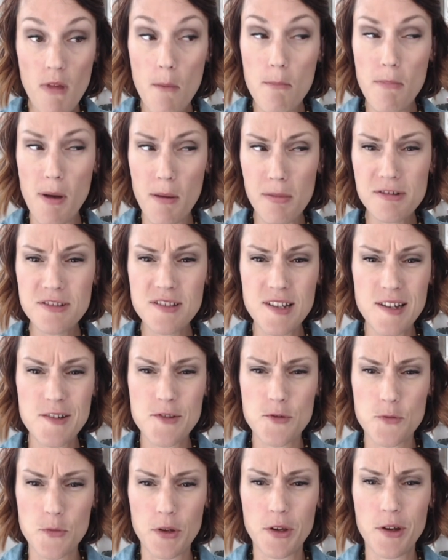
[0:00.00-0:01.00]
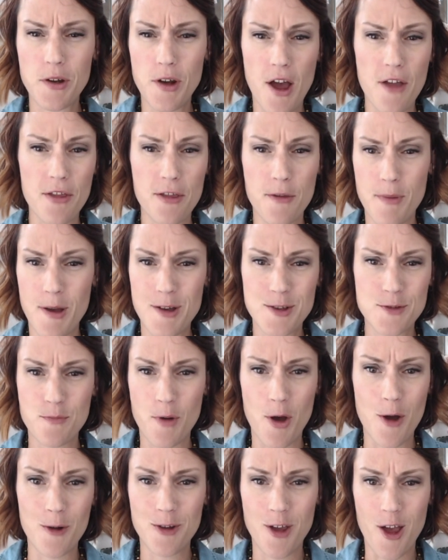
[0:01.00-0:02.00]
Bubble tea is really not the best
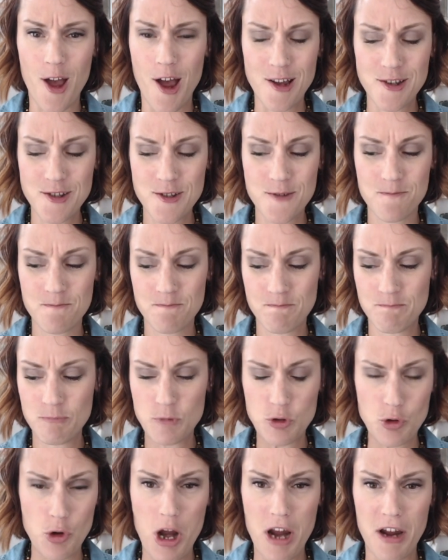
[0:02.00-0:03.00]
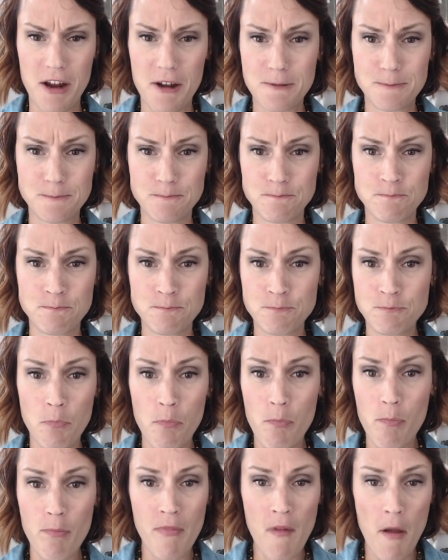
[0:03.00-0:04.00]
podcast drink.
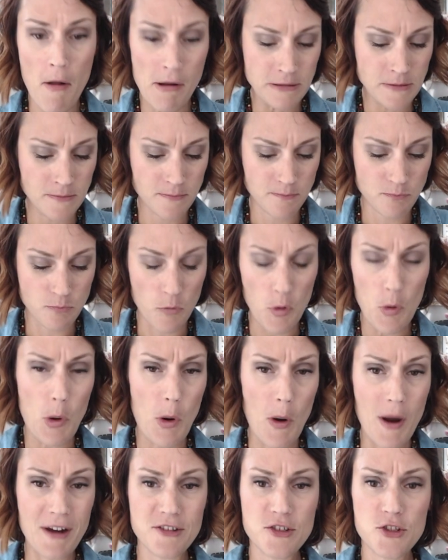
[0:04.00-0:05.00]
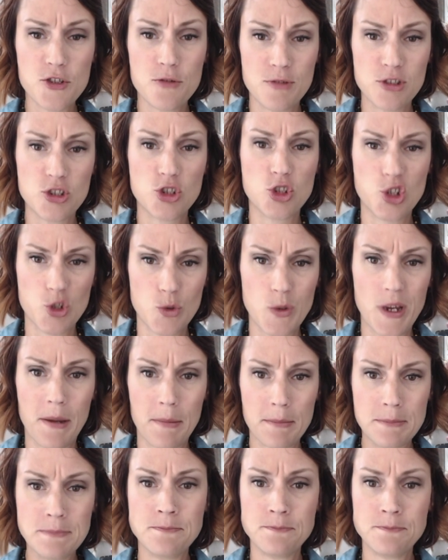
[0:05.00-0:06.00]
It requires too much chewing.